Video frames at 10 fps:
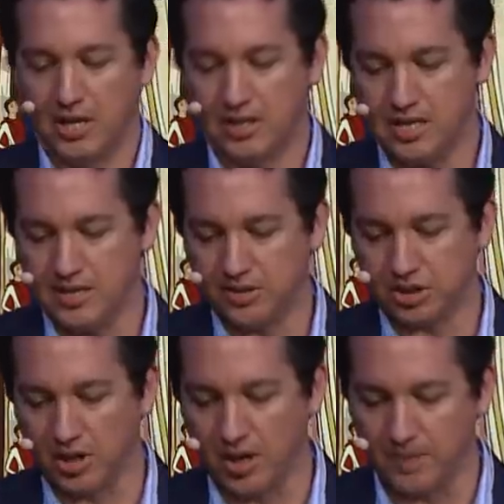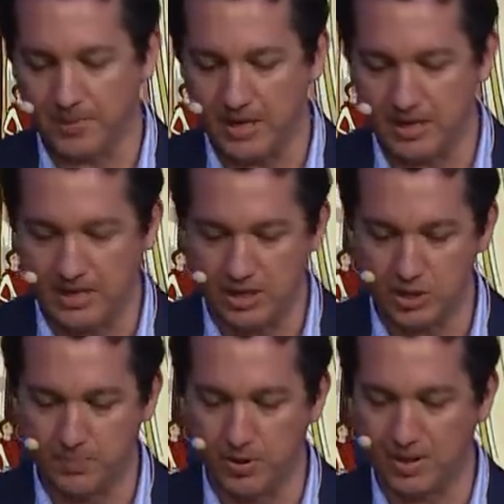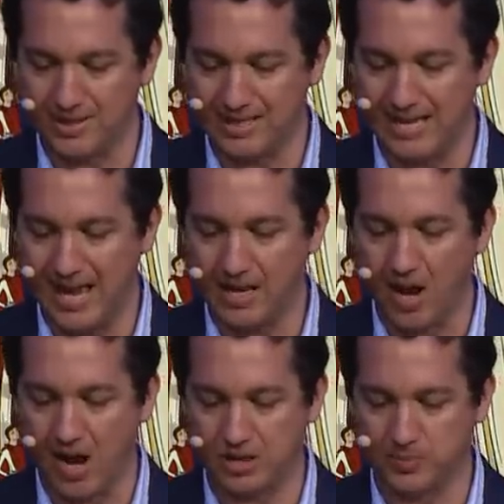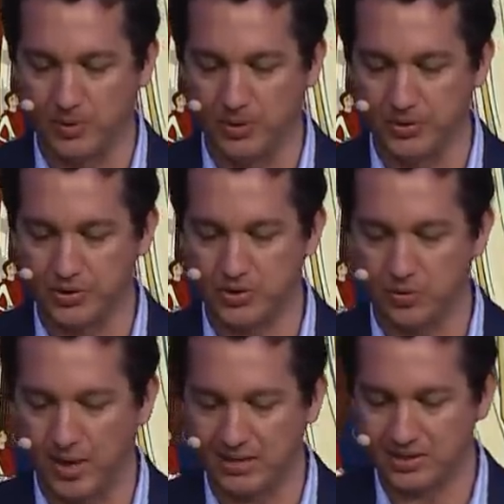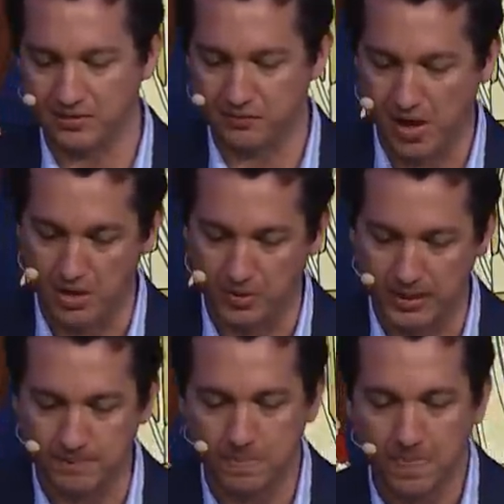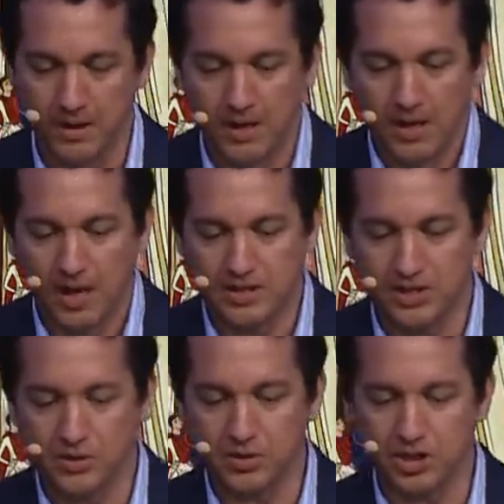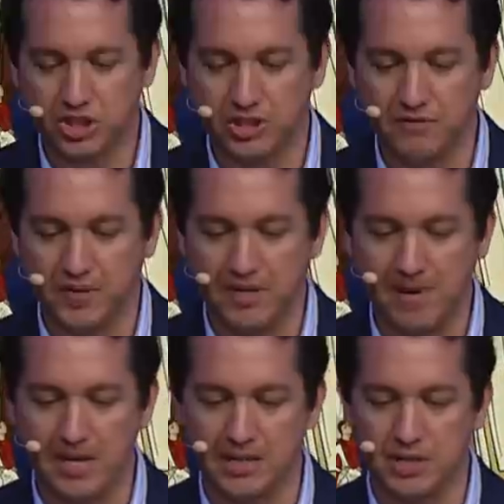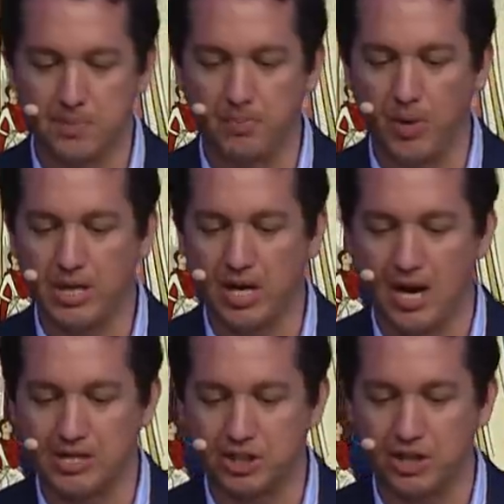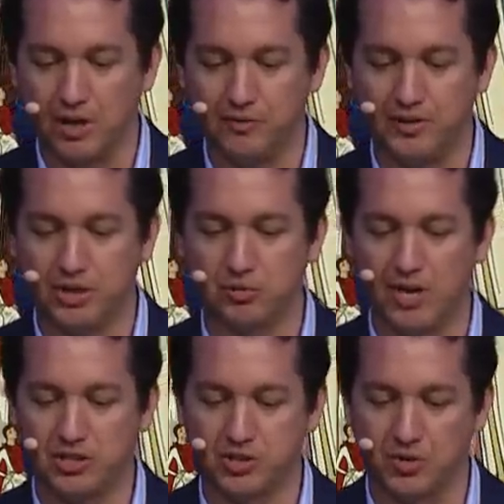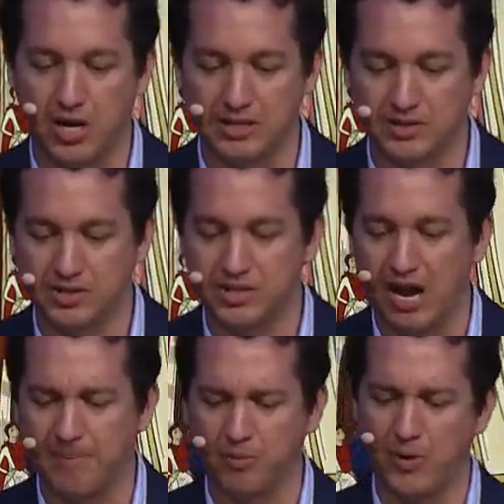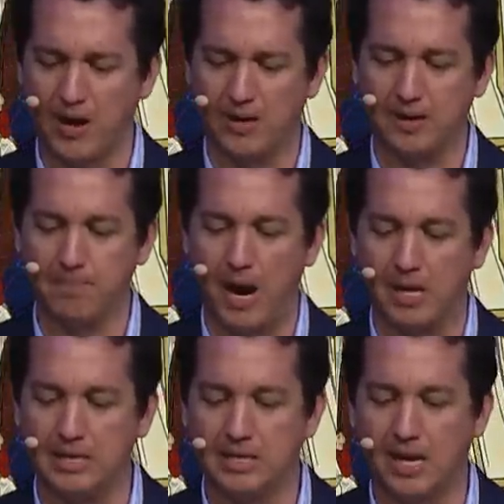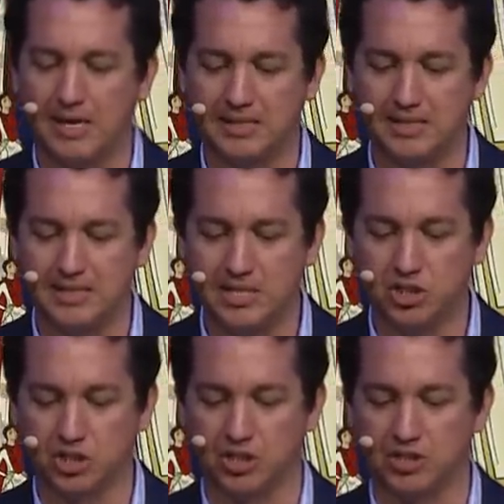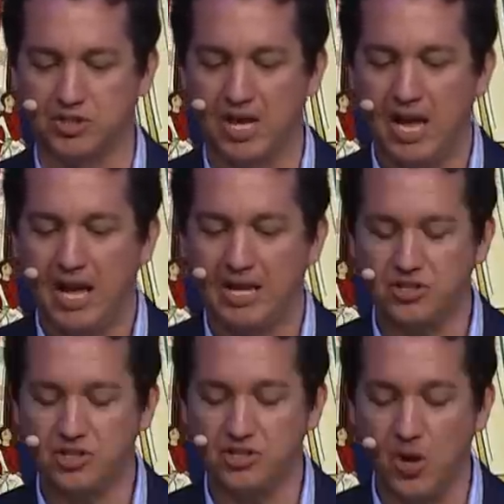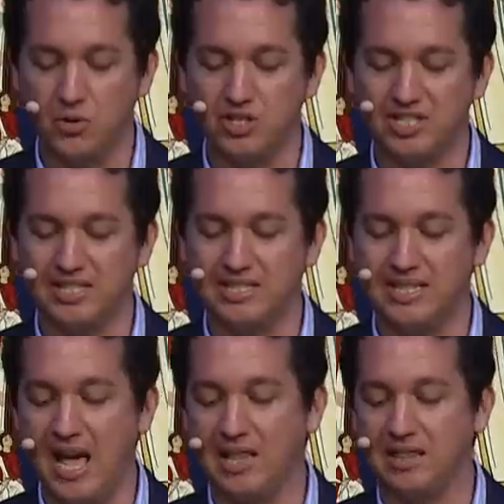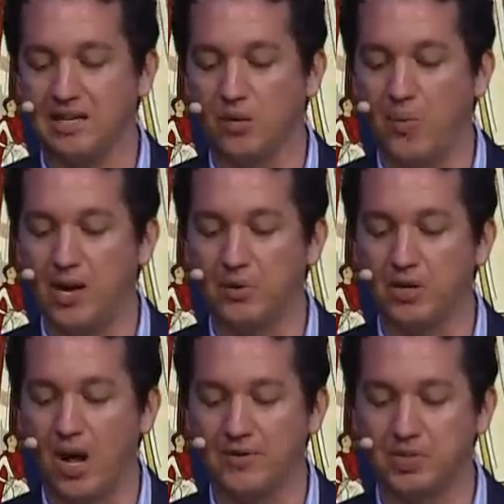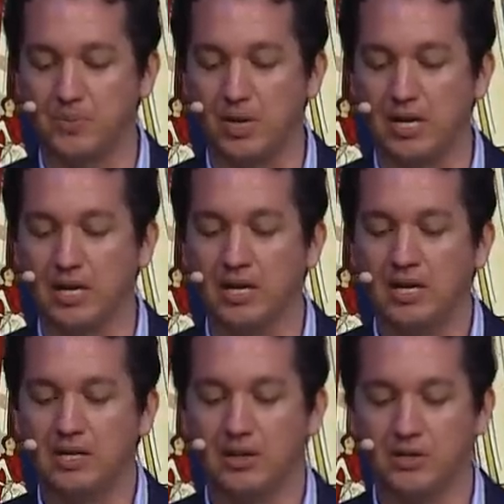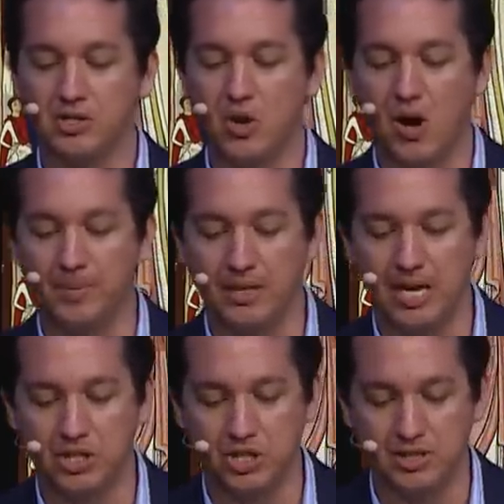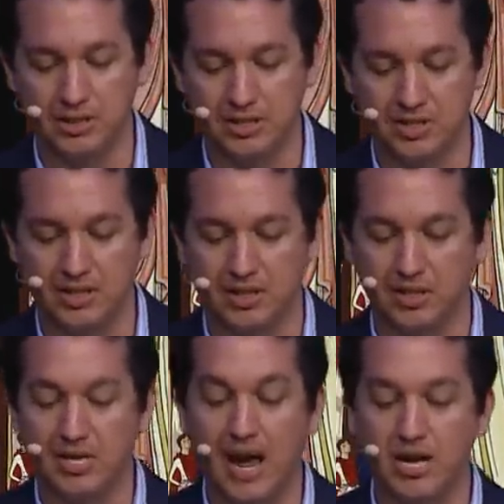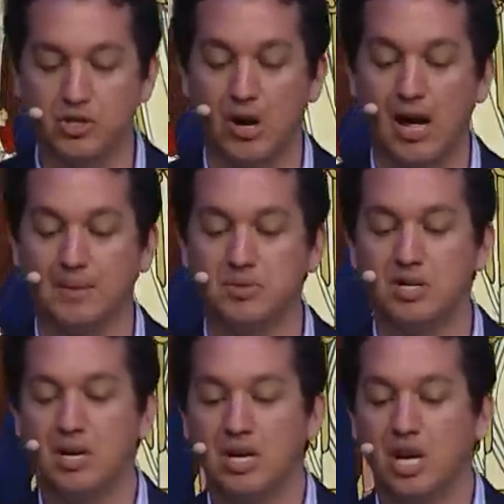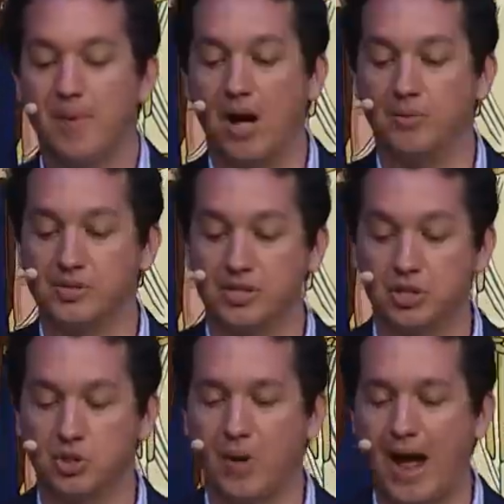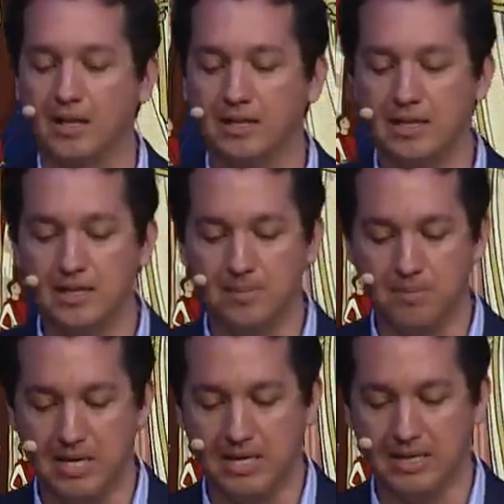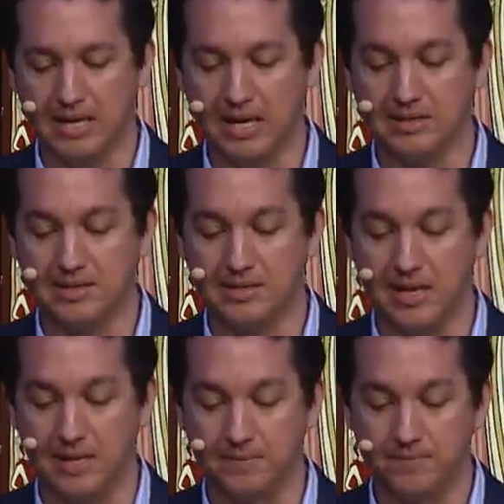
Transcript: Keith Sharpe, in his book, The Gay Gospels, writes the following Until Christian fundamentalists boycott shellfish restaurants, stop wearing poly cotton t shirts, and stone to death their wayward offspring, there is no obligation to listen to their diatribes about homosexuality being a sin.